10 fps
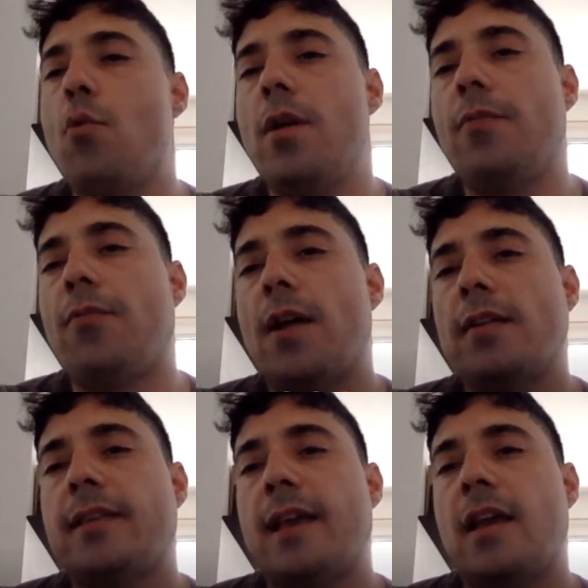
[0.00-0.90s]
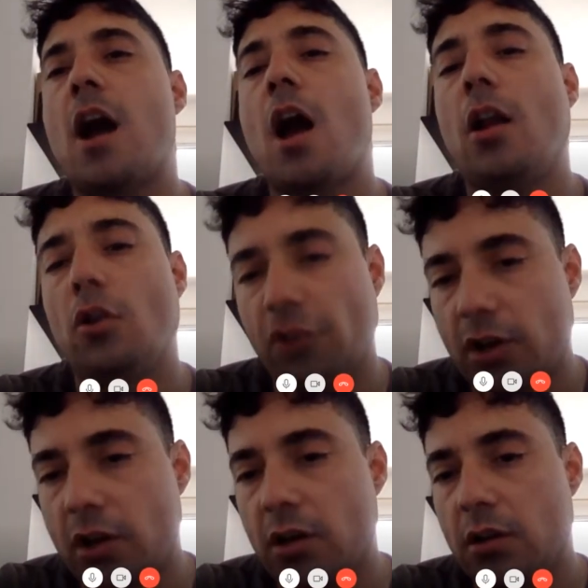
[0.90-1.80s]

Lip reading: with a psychologist.